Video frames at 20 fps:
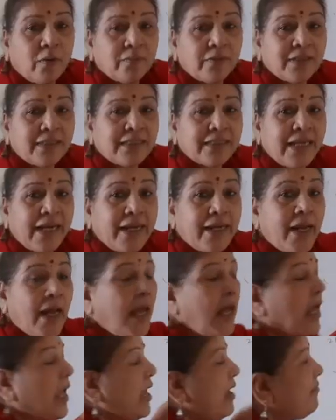this side.
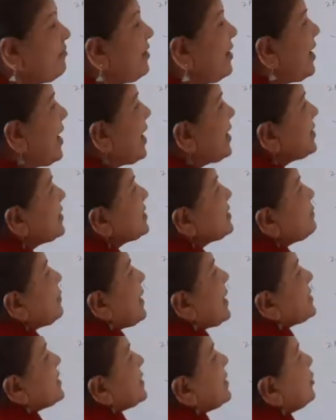If the light is passing